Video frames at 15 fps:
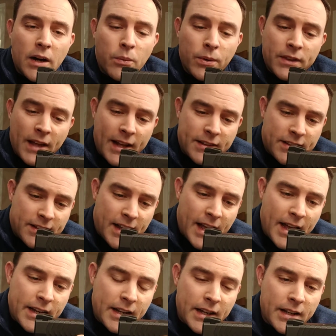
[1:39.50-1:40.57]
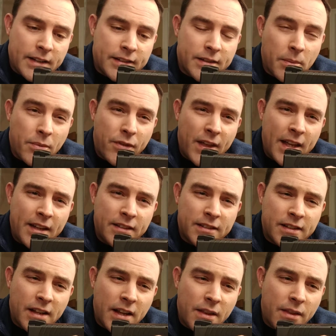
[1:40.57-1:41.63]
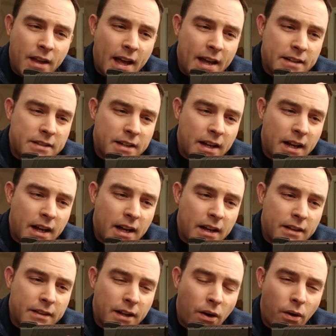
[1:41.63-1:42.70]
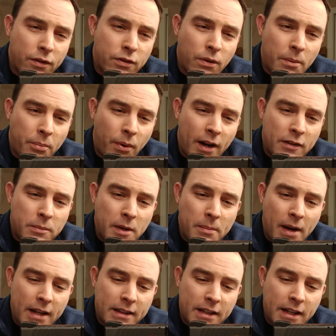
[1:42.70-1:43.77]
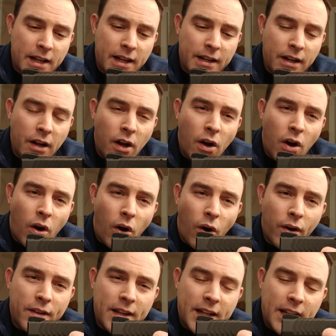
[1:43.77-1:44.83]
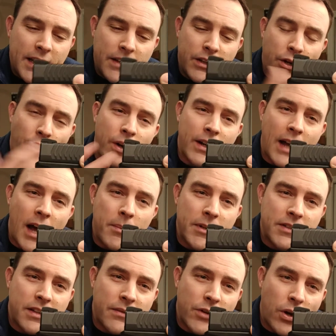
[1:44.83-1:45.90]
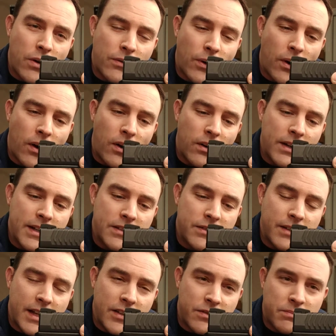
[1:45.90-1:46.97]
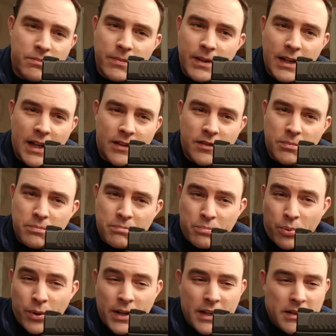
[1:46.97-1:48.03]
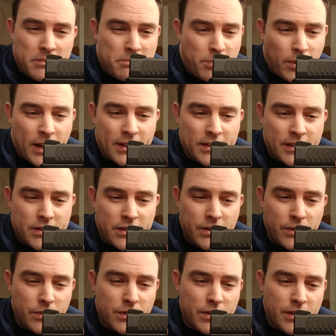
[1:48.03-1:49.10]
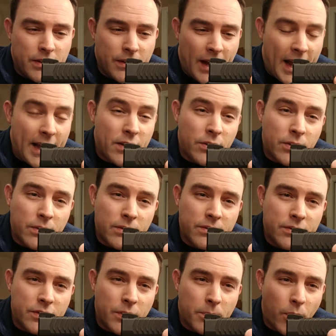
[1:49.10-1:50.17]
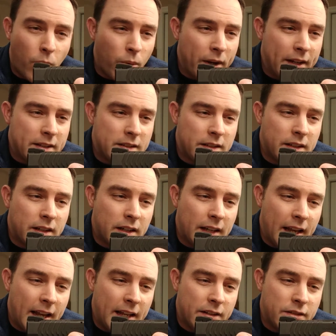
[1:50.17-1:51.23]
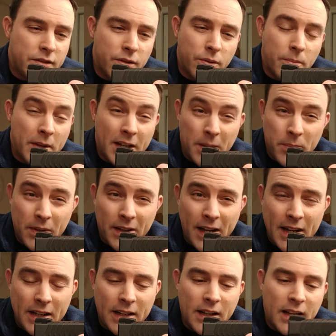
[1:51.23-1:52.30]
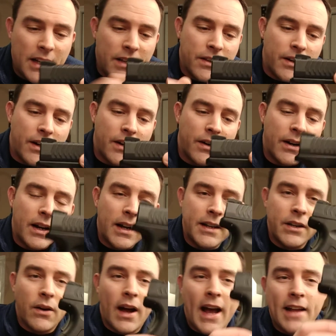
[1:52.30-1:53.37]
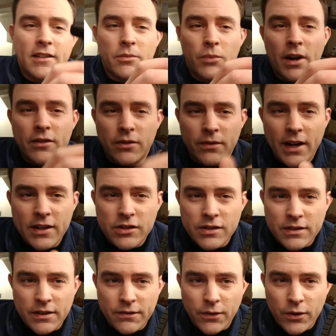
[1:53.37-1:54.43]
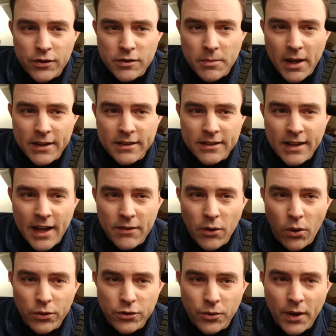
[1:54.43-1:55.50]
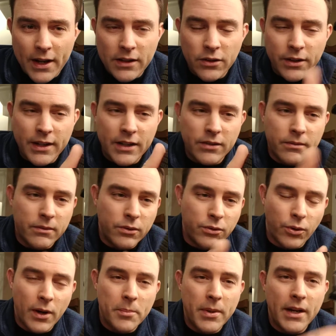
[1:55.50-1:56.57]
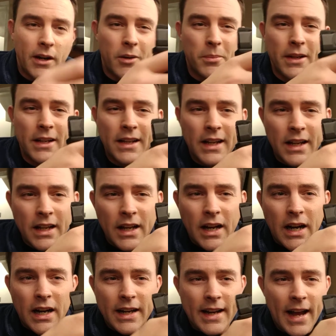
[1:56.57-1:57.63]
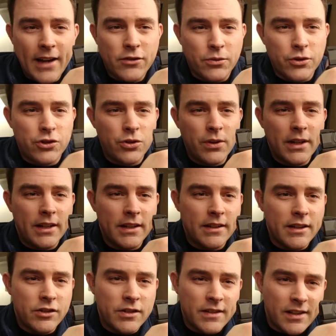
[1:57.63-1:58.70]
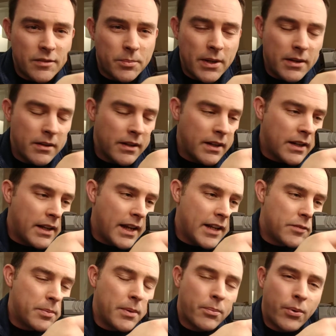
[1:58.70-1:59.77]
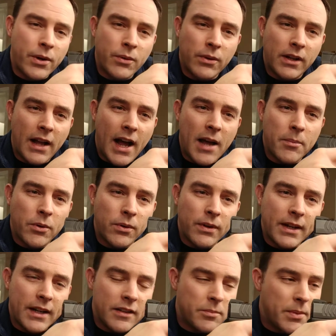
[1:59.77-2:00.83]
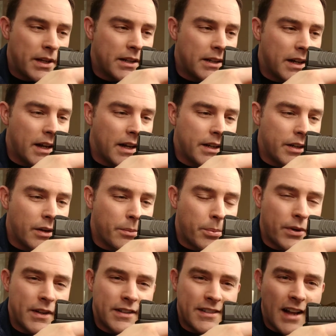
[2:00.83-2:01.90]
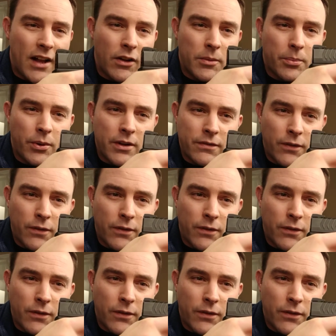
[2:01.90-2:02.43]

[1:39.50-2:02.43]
With that said, some things that that also impressed me about the gun are the ergonomics of it overall. It's pretty pleasant to handle, to point, and to manipulate. There, you know, I had some reservations at first about this kind of all-terrain looking grip here, but in actual shooting conditions, it's been pretty reliable, and it's been you know, pretty solid, pretty